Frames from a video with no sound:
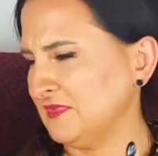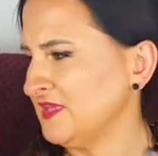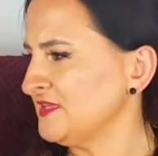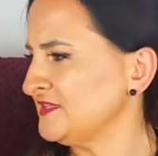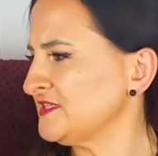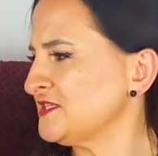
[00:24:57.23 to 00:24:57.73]

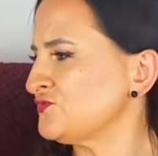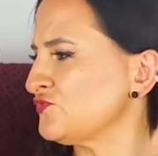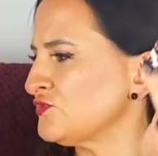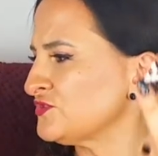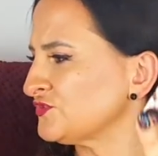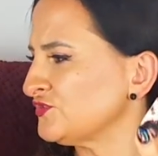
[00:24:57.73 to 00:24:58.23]
this is
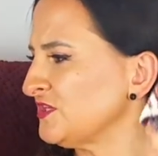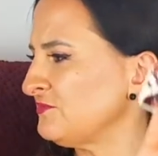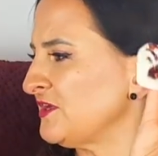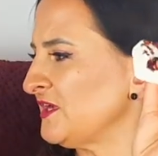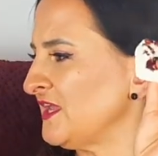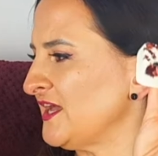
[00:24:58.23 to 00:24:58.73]
Rose
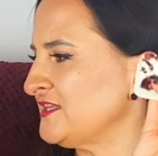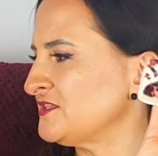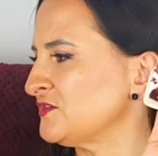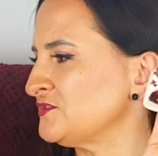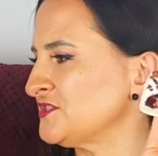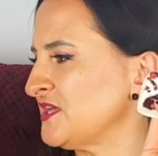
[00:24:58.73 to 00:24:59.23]
Creamer, light
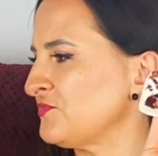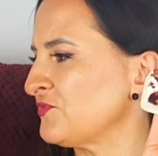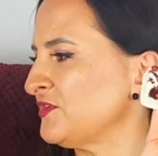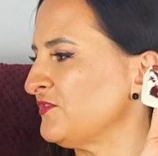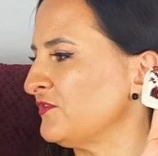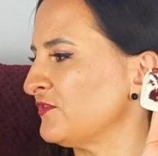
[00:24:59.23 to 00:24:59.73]

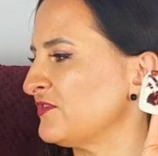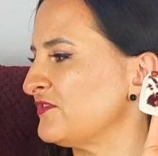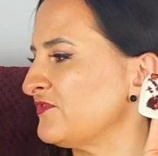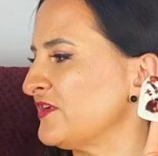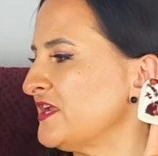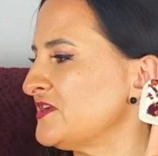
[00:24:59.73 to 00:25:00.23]
contemporary floral
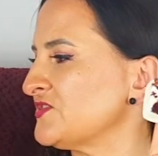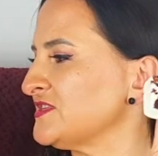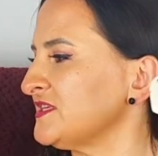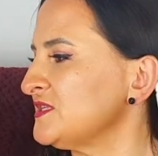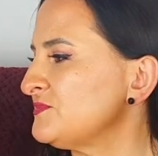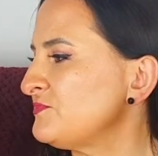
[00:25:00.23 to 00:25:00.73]
fragrance.
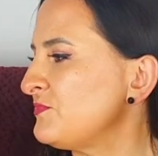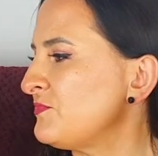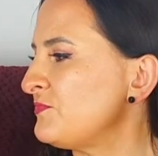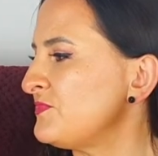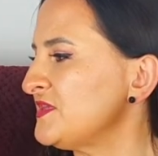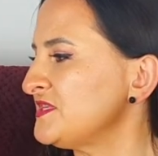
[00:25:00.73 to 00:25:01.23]

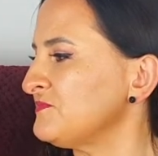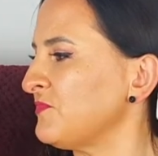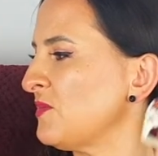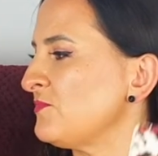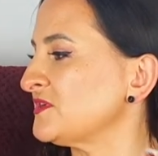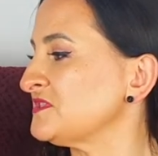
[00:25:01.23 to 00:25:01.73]
This
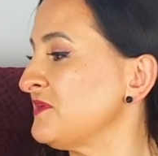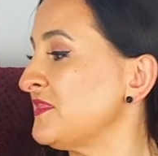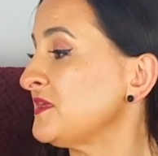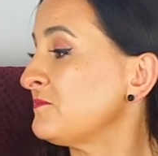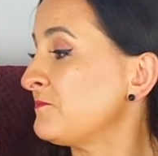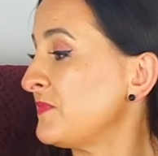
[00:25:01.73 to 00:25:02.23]
Bomb Cosmetic
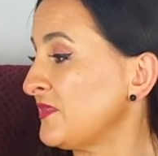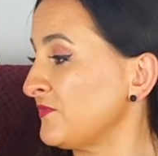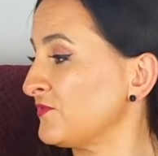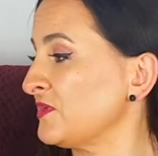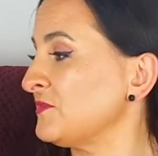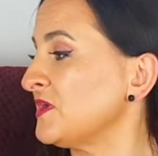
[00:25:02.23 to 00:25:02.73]
bath
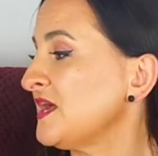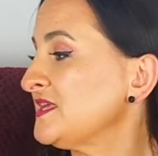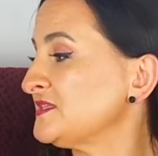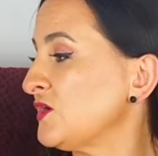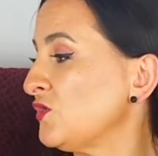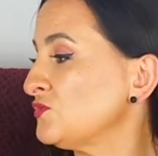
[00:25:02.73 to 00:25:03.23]
creamer has
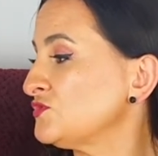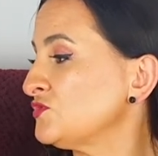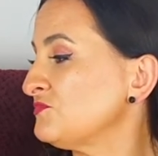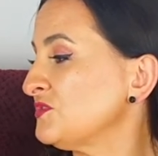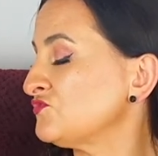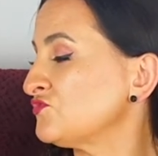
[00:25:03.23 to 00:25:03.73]
also
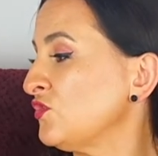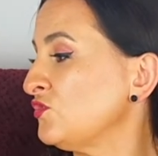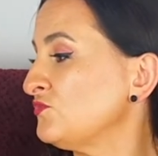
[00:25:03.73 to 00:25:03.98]
been rolled